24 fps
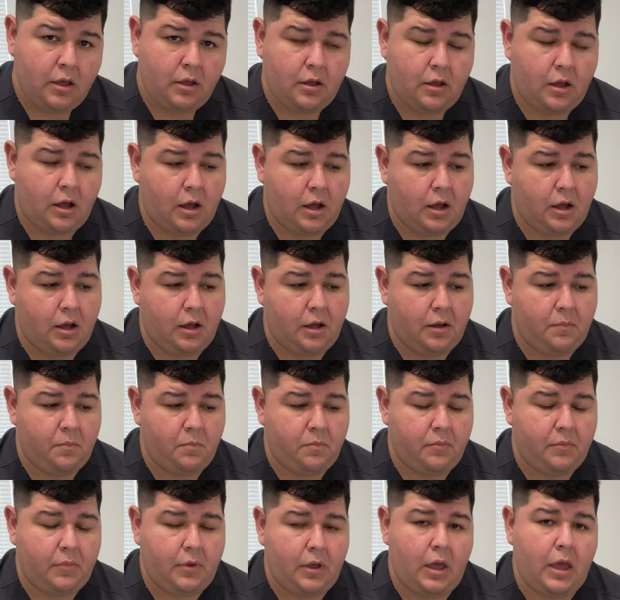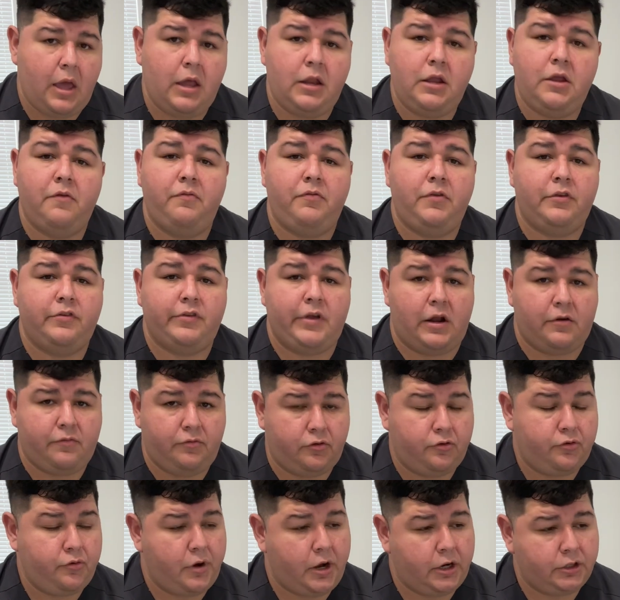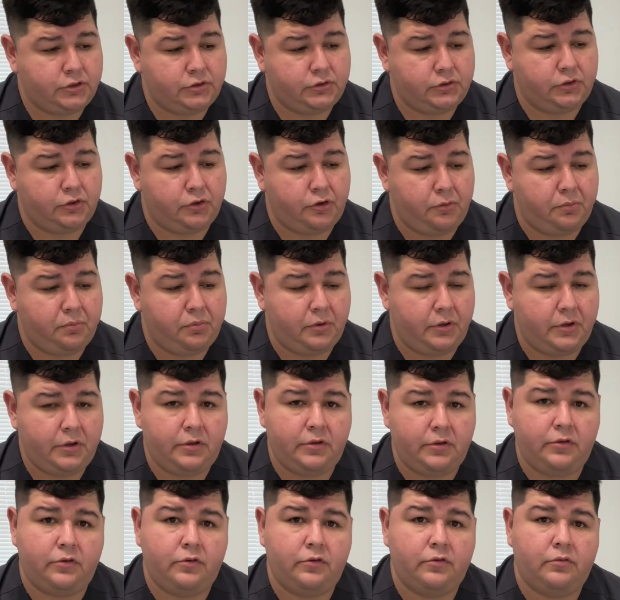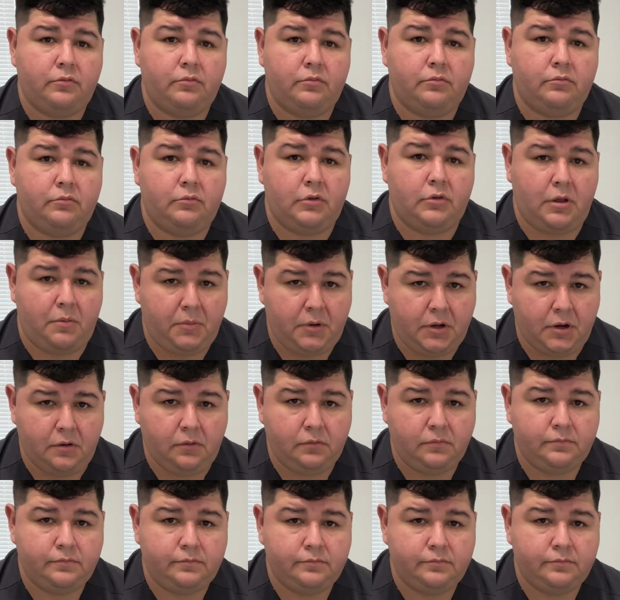Any of these adverse reactions occur, please let me know.